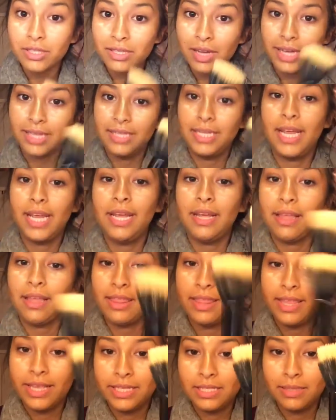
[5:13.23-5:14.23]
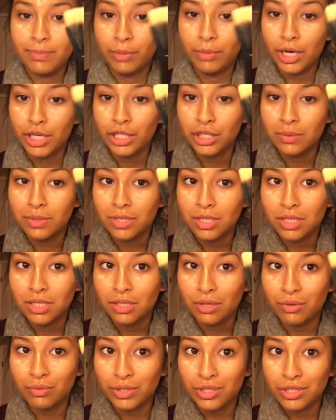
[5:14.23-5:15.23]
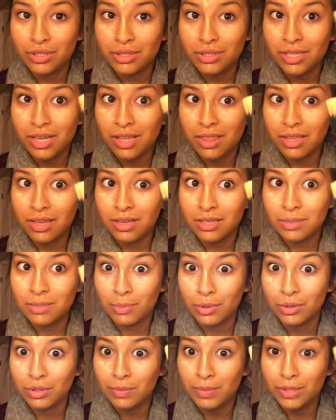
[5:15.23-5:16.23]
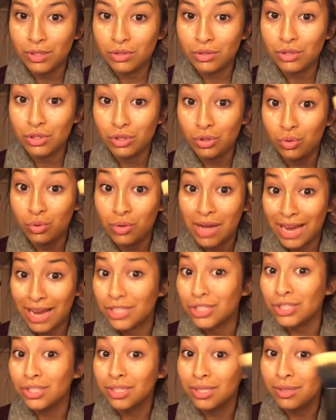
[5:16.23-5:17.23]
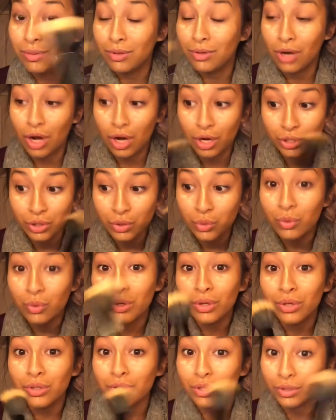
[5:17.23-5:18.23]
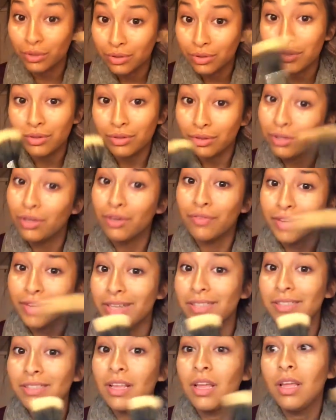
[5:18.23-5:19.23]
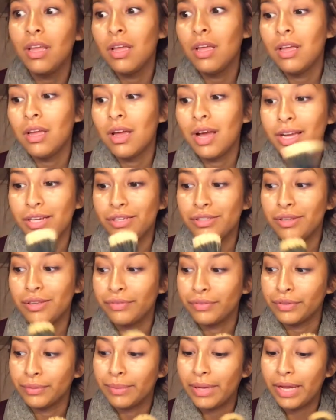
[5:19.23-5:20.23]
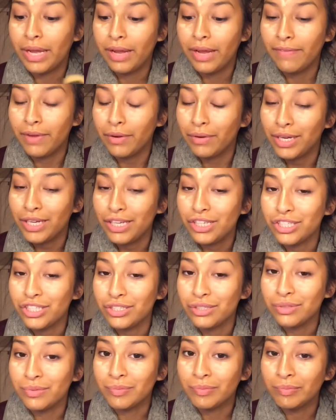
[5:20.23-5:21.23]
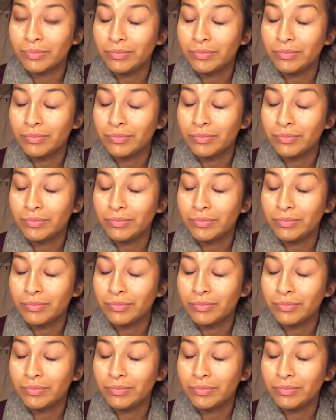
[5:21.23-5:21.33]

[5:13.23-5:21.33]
I take this brush, which is originally I think supposed to be used to actually contour your face. I use it for my foundation.